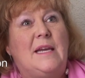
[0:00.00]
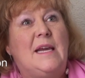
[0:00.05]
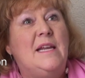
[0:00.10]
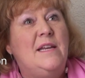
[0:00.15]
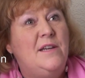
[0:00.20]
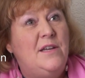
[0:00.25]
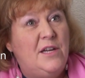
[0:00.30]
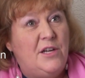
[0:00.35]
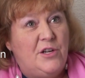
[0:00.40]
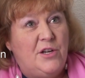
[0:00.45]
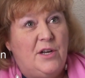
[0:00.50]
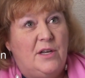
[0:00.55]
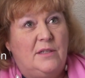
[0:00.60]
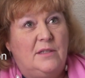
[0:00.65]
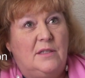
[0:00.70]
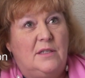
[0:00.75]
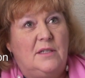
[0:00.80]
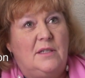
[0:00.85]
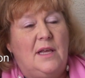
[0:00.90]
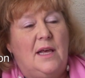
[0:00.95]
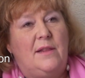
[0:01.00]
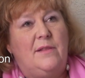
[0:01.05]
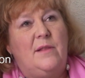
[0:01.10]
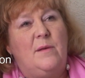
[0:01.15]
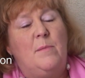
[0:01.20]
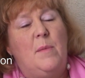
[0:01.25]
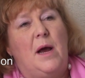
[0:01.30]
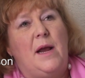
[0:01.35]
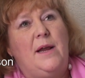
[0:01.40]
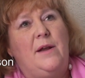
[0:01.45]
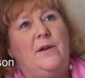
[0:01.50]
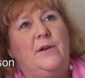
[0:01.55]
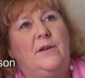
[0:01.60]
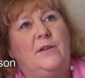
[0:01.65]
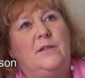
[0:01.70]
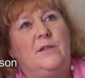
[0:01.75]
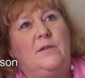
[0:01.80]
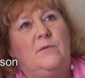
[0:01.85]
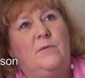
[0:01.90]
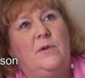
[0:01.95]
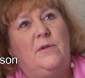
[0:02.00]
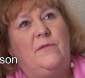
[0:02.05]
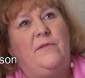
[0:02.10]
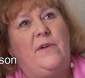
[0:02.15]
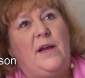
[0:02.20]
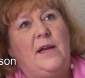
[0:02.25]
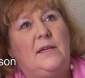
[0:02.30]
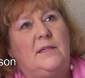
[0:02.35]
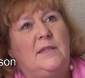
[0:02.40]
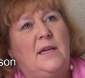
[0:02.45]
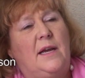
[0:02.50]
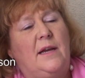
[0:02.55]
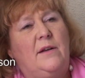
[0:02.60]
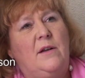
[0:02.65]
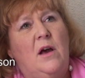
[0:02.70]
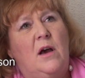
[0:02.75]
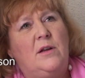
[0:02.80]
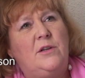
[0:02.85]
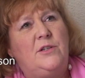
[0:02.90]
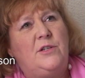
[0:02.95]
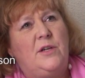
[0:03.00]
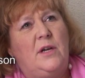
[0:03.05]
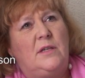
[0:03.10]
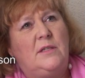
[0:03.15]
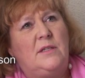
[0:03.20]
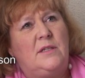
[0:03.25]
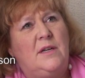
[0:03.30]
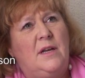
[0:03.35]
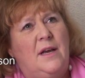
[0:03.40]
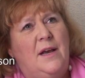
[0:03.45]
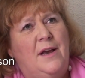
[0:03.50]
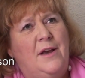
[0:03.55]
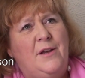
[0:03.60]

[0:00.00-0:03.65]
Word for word: conditions that the miners were facing, not just,